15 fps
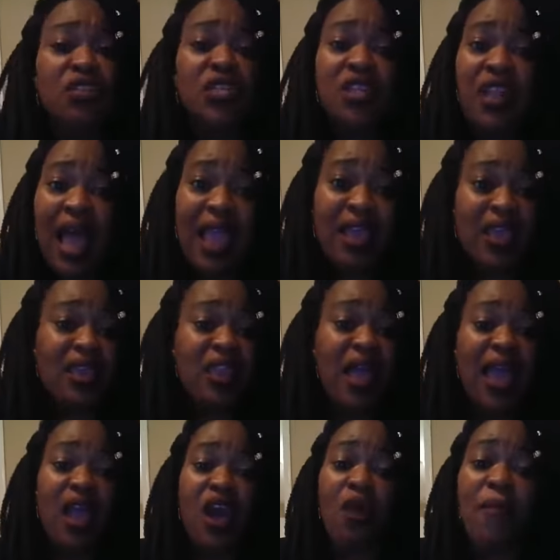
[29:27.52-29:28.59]
to like it.
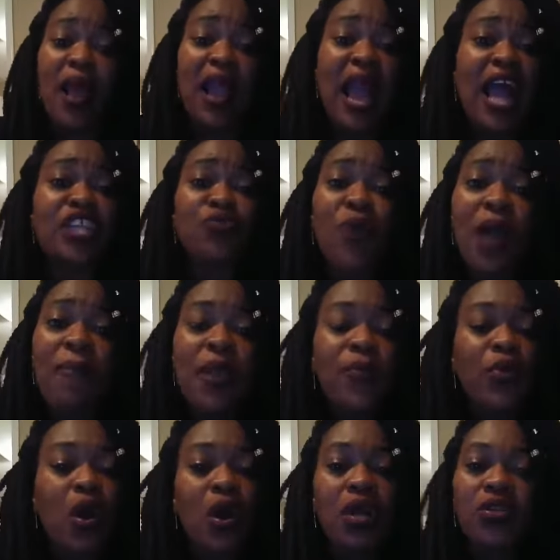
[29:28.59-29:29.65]
Like, oh my gosh, why
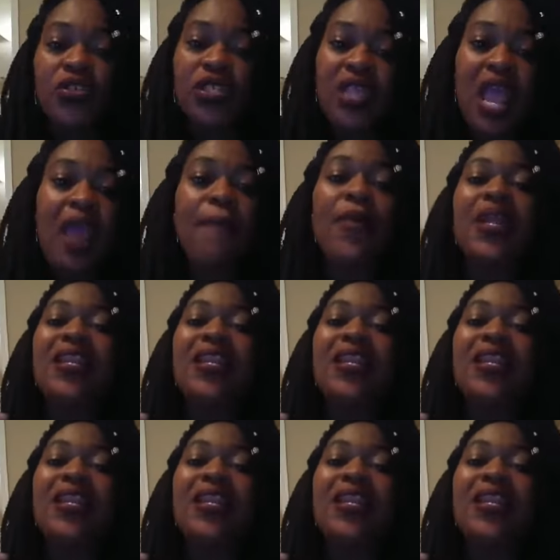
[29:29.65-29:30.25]
people don't understand.